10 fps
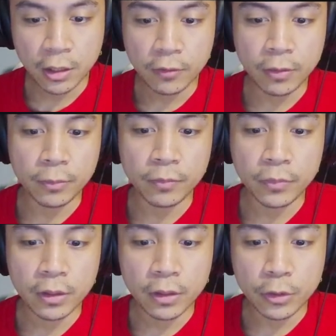from
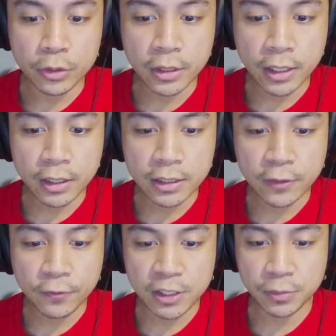your deck in
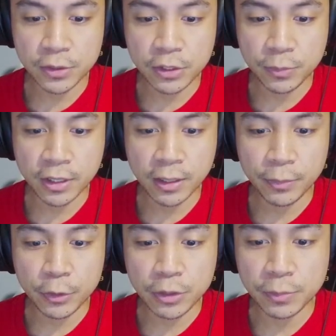defensive position, but cannot be
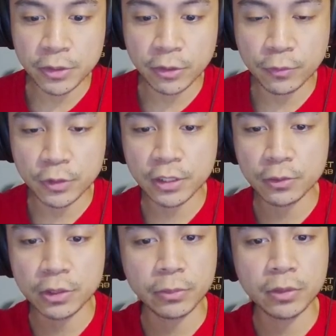used as material for synchro
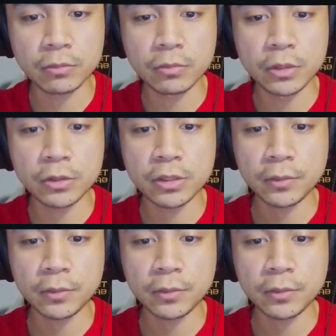summon. Interesting.